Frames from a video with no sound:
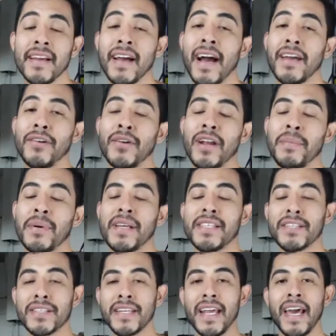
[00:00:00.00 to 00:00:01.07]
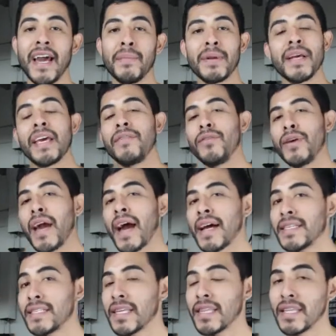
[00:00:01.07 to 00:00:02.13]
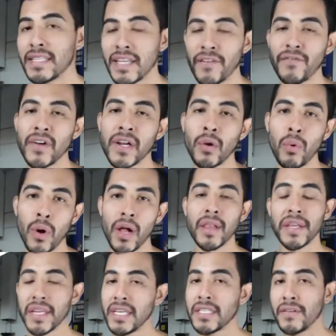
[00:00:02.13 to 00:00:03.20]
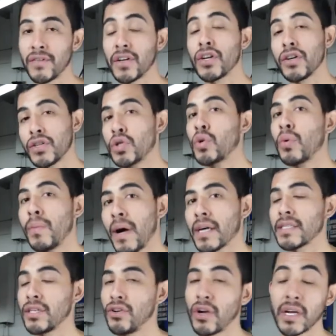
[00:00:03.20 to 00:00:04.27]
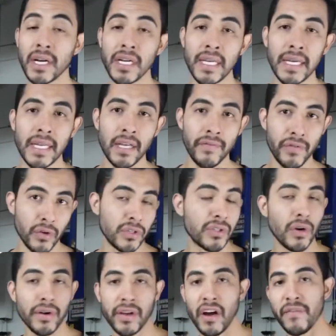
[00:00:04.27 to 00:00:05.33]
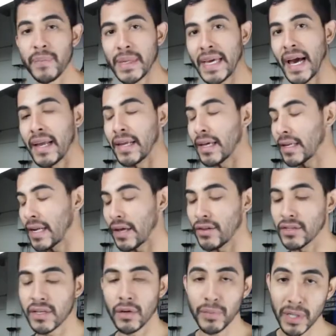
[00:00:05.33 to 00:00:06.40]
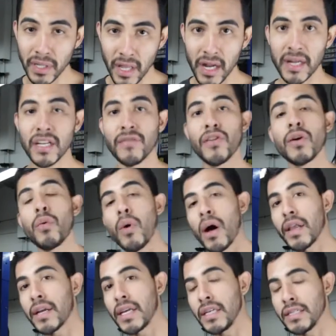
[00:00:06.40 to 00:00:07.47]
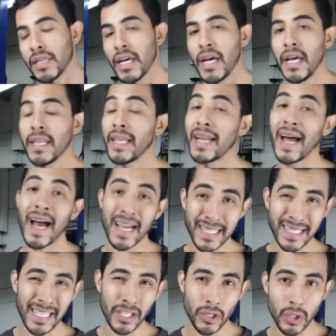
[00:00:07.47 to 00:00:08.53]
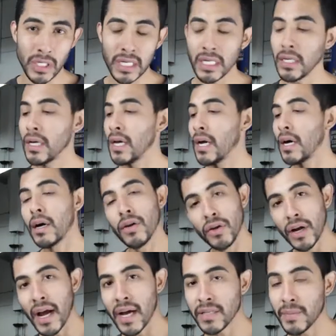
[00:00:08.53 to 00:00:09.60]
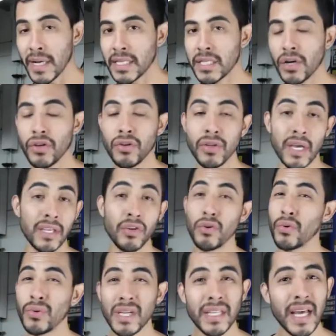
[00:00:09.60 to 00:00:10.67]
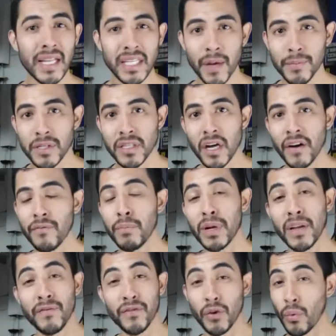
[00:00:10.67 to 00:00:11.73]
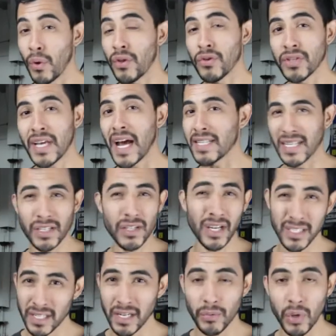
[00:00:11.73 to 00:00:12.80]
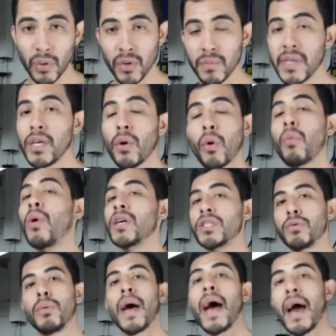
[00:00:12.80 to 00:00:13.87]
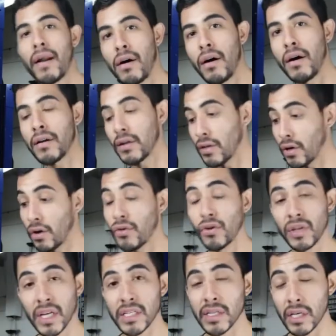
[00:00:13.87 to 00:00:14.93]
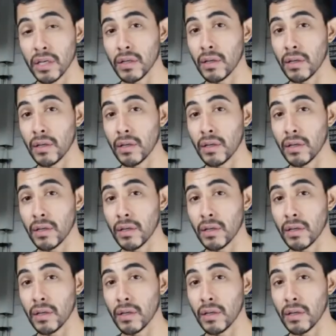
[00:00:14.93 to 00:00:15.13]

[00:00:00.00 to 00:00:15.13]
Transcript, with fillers: How you doing, everybody? So today I'm going to give you guys the different qualities of a good toolbox that you're going to need if you're starting off mechanic. Now there's going to be a lot of different qualities that I think you need. Other guys might tell you that you don't need that type of stuff, but if you're one of those guys that doesn't agree with me or wants to add on the other things